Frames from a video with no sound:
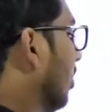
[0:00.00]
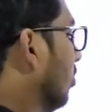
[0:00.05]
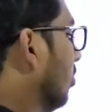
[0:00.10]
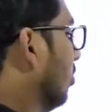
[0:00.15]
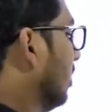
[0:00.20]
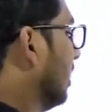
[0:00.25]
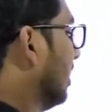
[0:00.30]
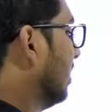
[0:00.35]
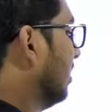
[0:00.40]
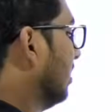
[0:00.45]
To
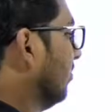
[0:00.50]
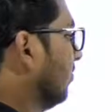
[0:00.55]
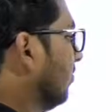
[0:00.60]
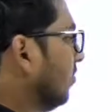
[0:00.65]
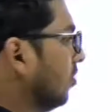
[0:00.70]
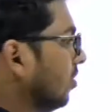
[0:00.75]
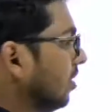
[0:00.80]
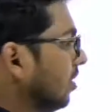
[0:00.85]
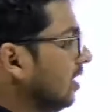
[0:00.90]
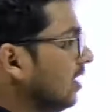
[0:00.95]
get the
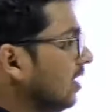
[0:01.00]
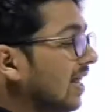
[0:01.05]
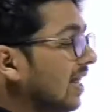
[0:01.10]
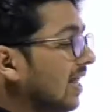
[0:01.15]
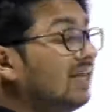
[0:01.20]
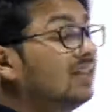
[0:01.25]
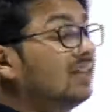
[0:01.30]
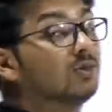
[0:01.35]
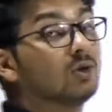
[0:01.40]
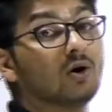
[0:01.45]
focal
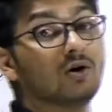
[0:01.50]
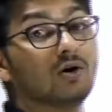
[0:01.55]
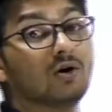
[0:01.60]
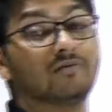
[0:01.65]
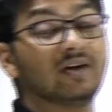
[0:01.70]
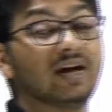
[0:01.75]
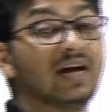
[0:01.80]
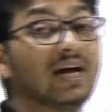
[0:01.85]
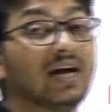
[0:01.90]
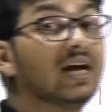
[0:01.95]
length of
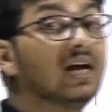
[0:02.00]
a